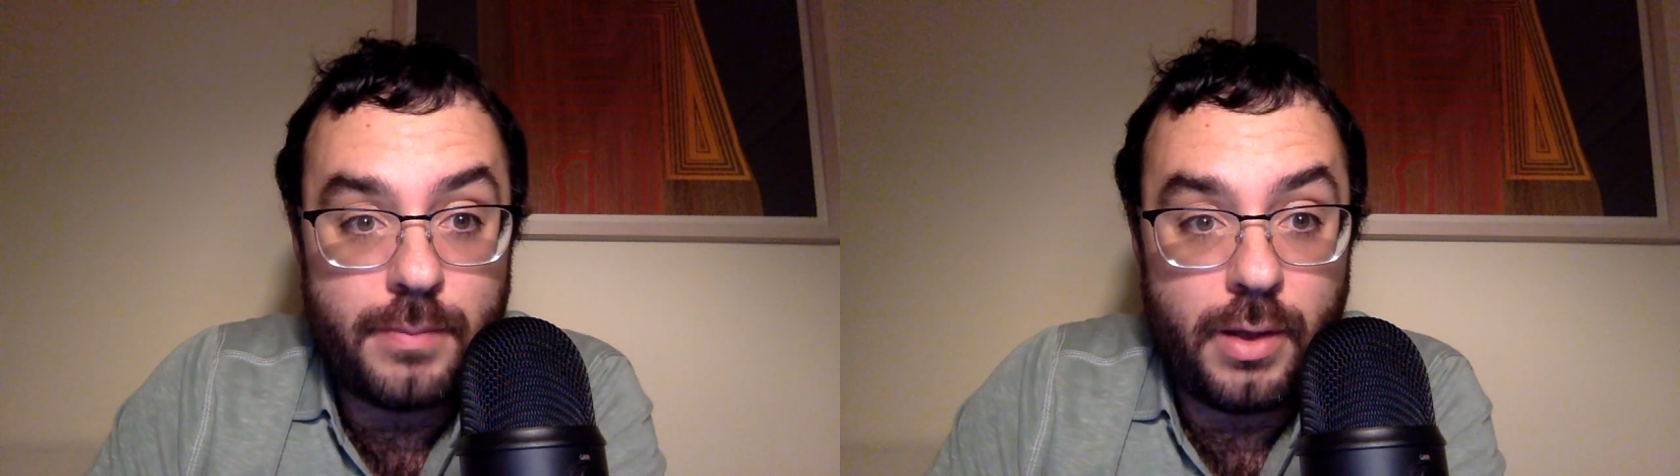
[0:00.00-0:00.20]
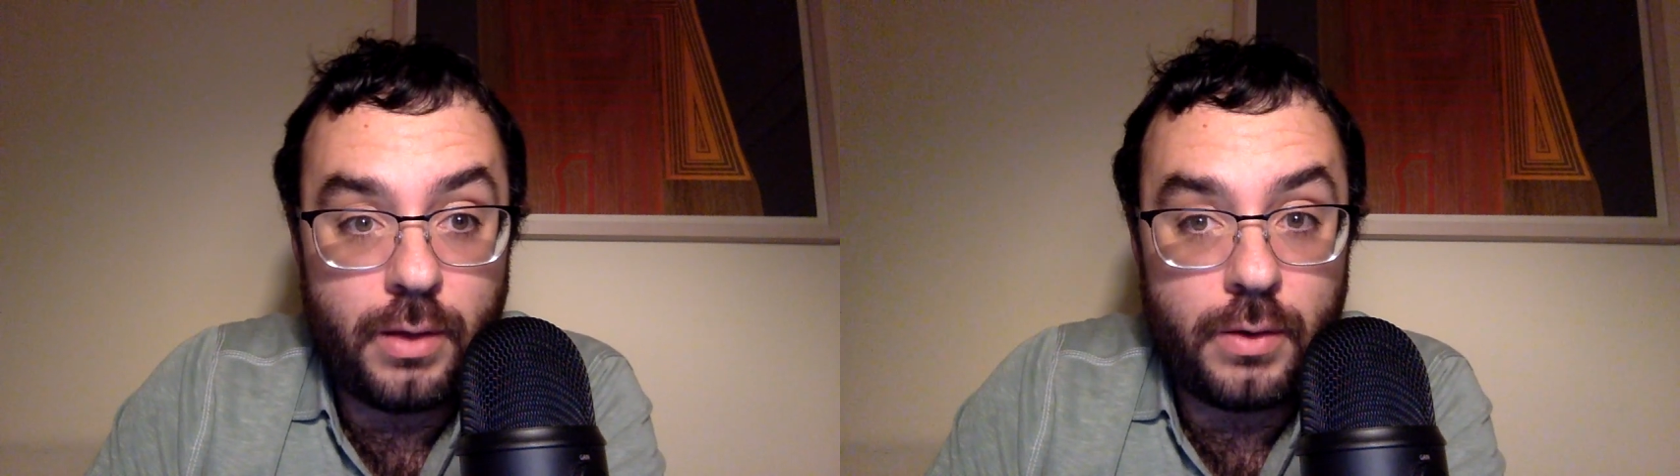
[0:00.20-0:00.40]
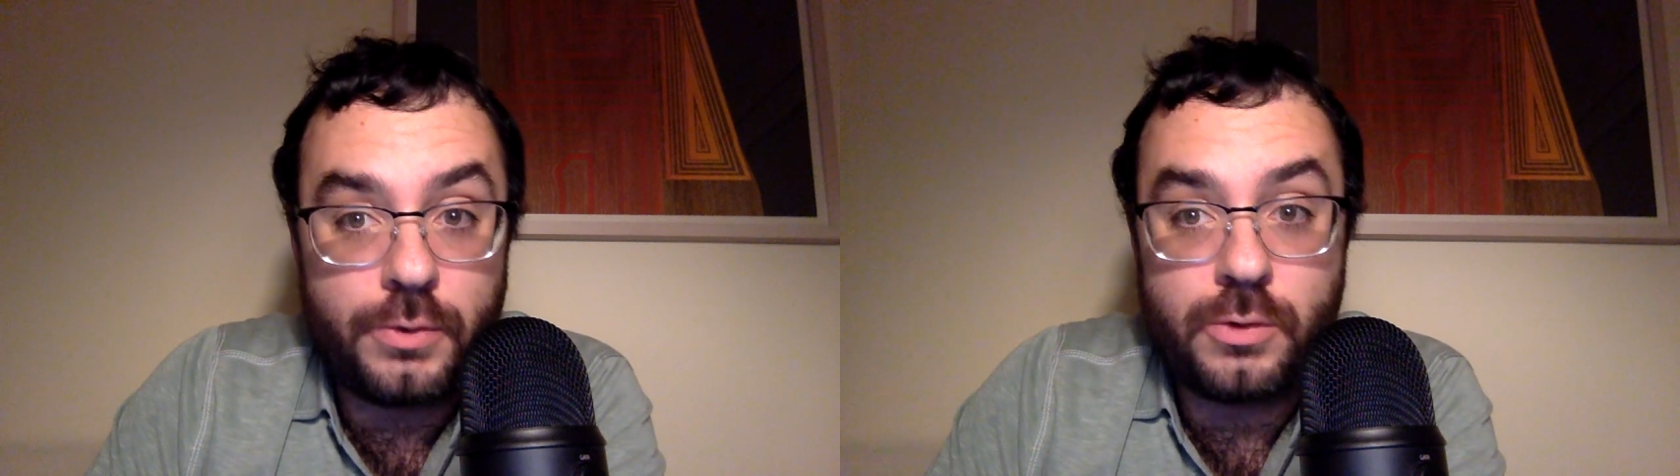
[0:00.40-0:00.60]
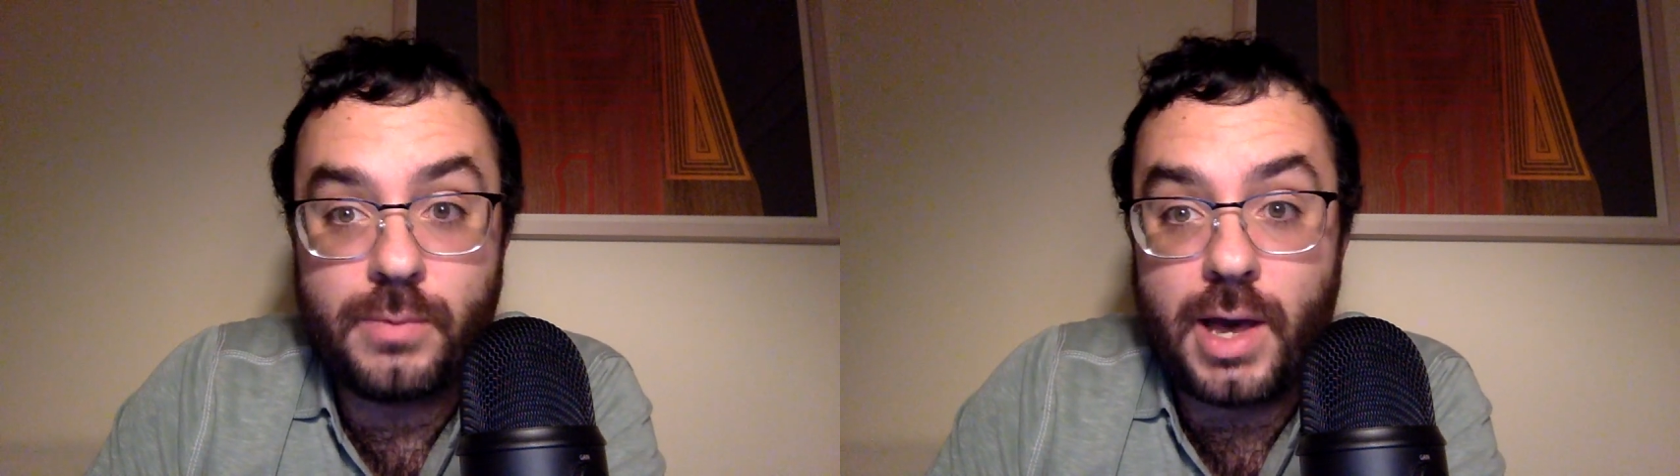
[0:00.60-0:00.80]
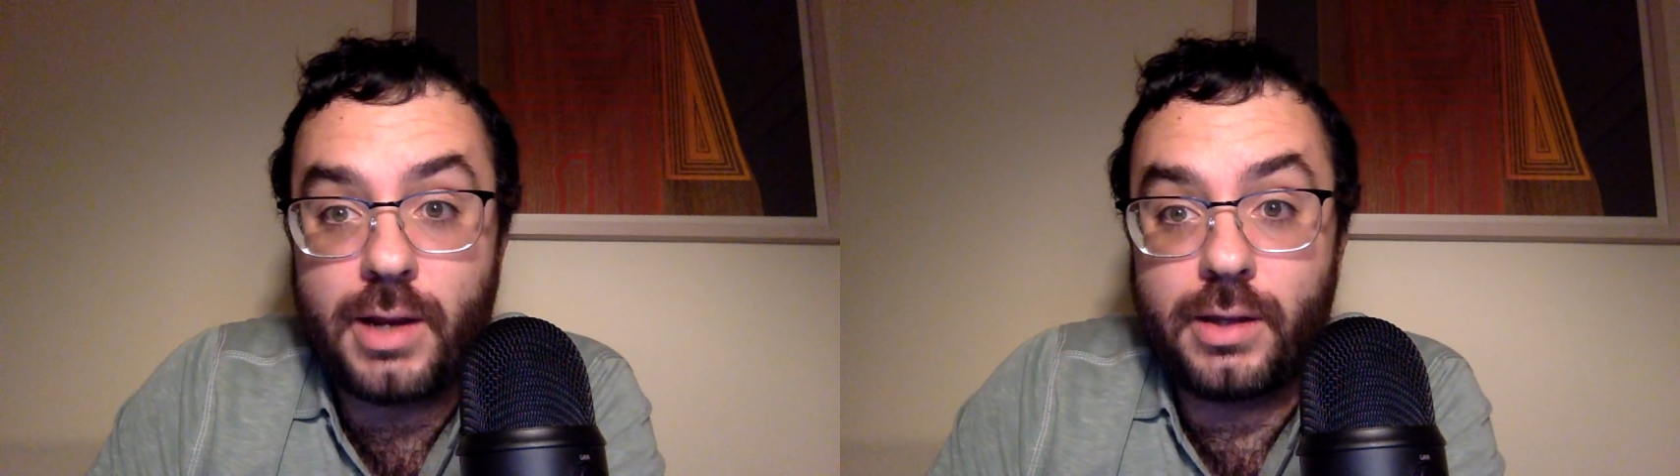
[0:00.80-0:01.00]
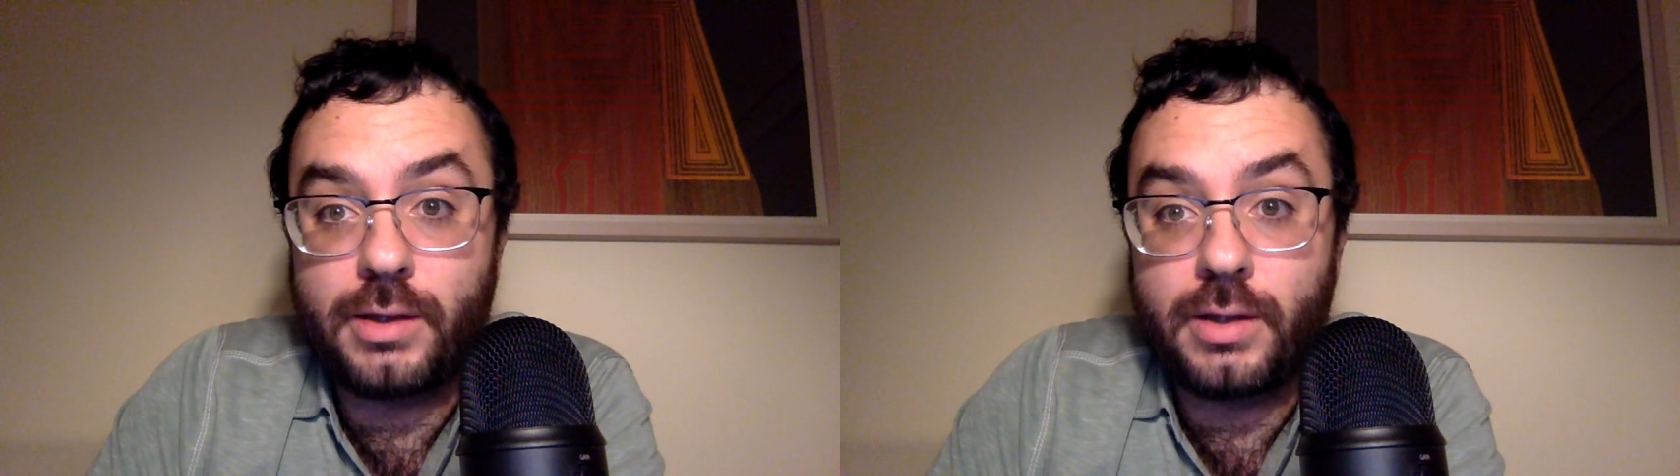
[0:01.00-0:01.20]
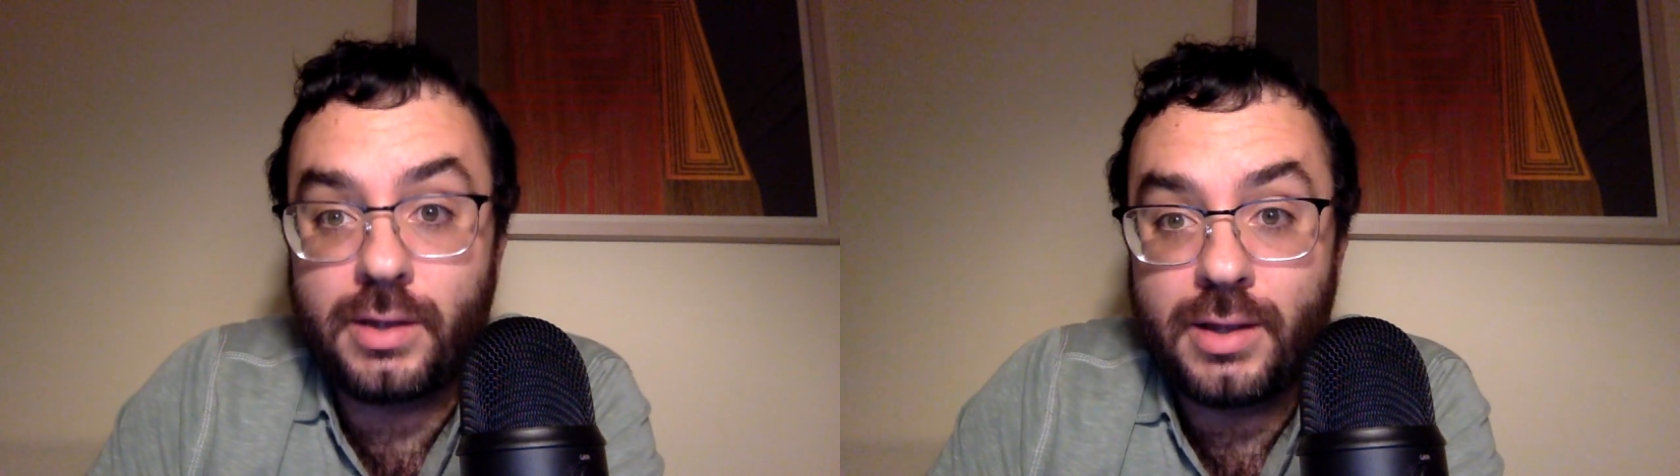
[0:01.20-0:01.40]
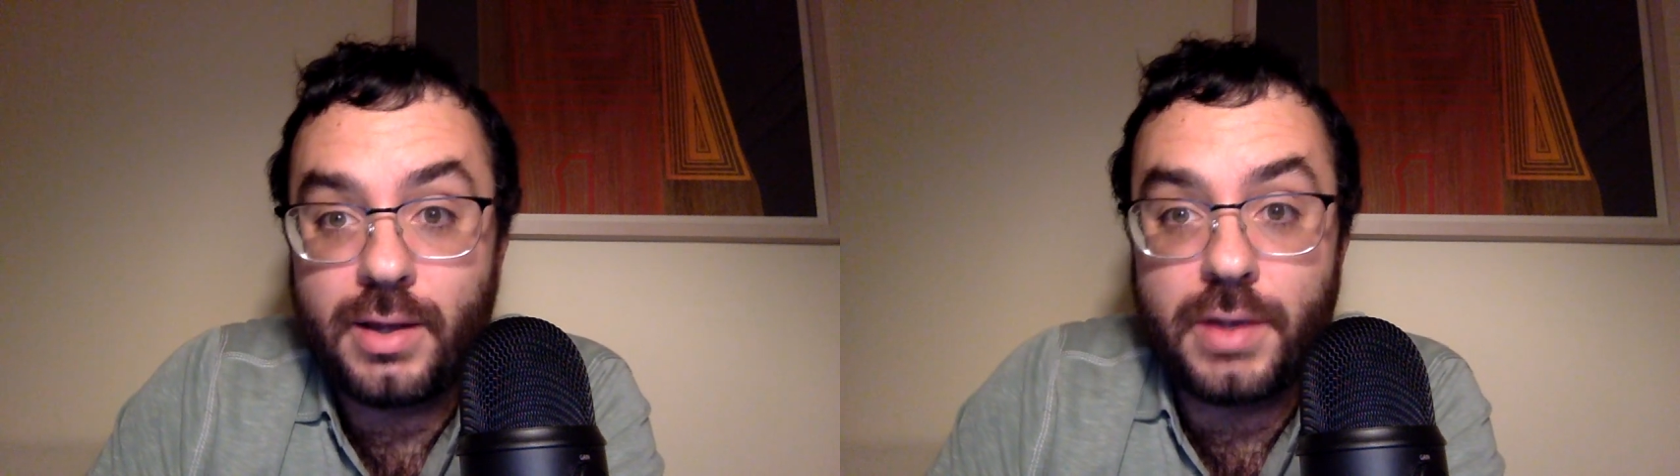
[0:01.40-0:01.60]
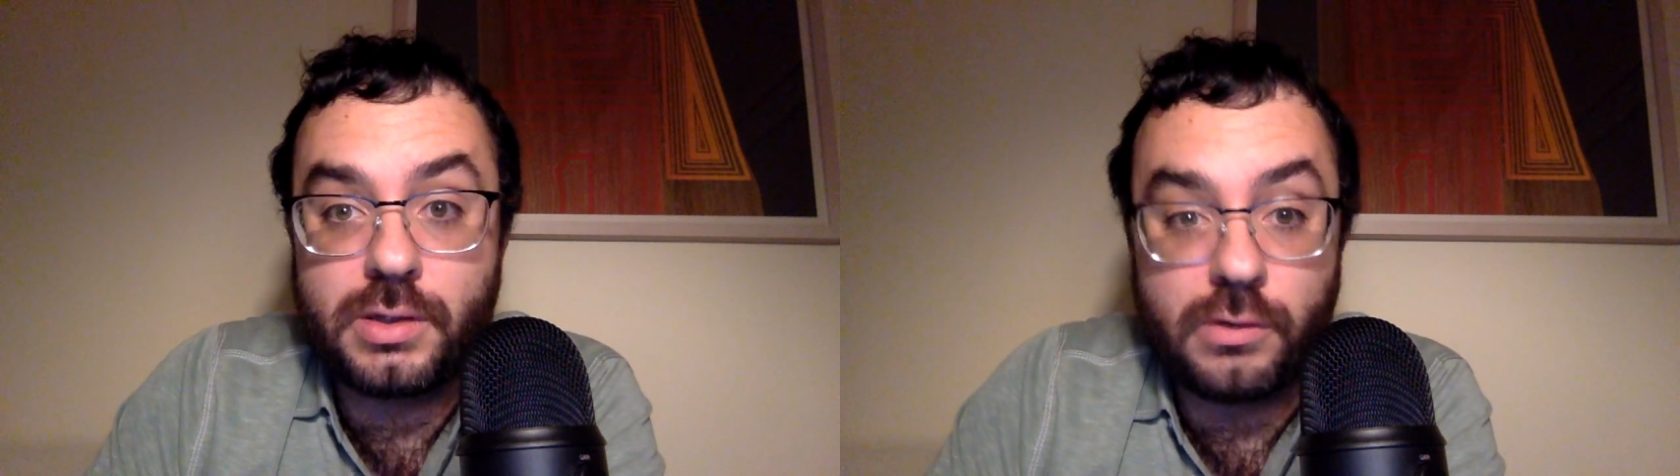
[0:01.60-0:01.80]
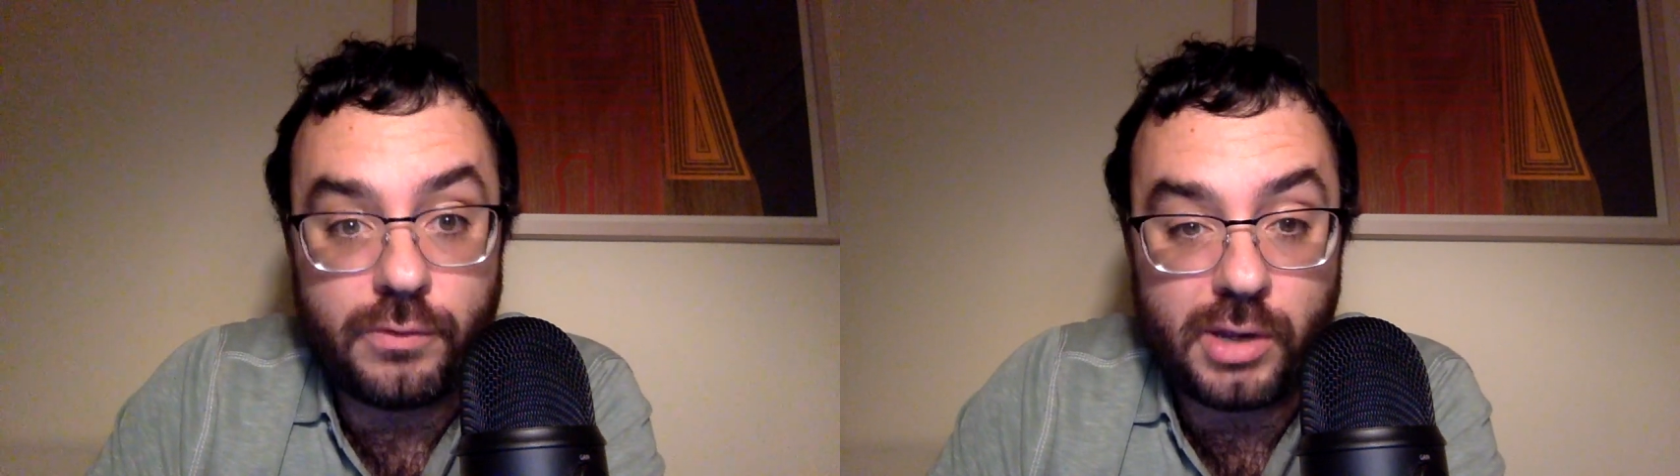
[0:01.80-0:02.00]
melodramatic
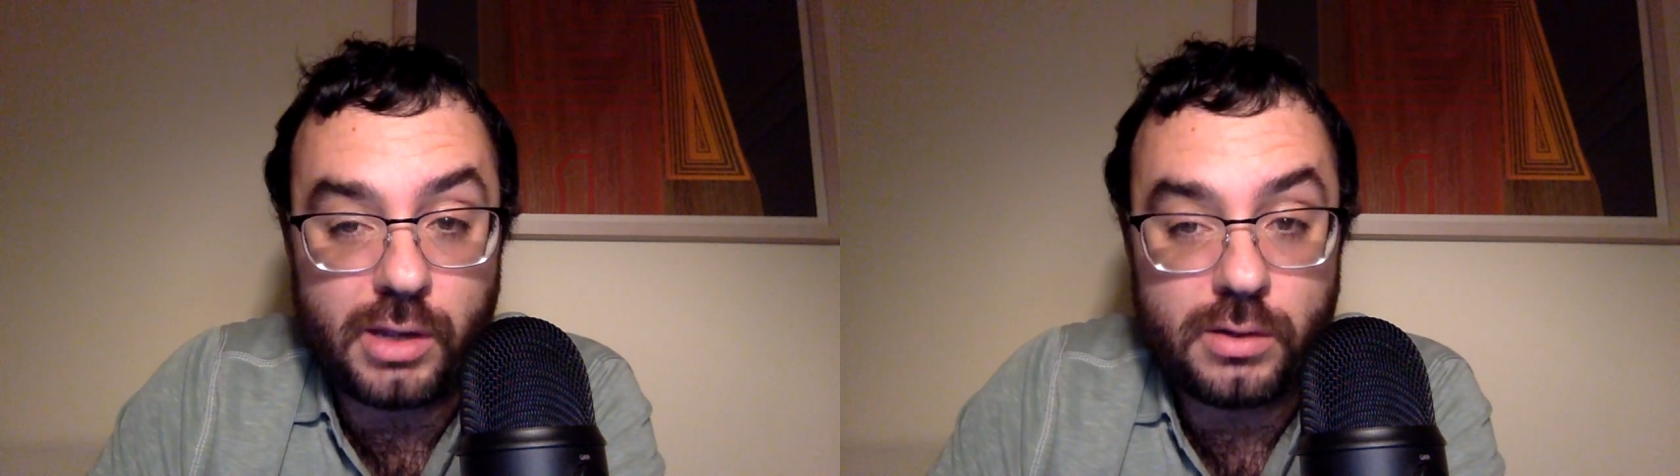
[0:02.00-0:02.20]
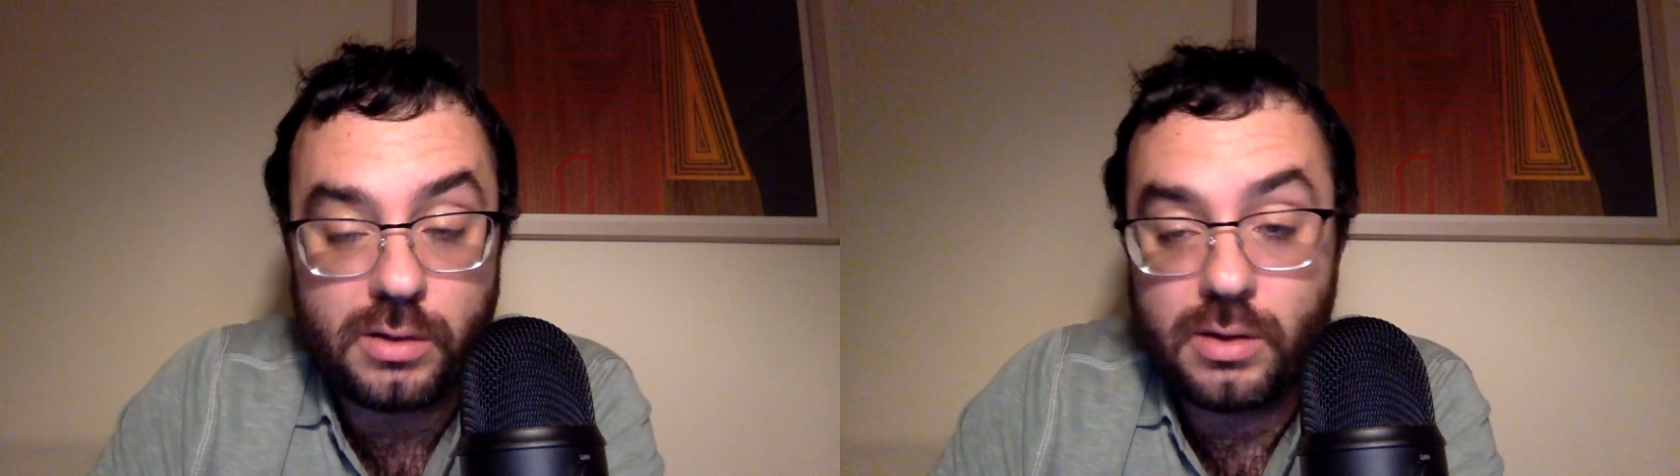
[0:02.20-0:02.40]
hissy fit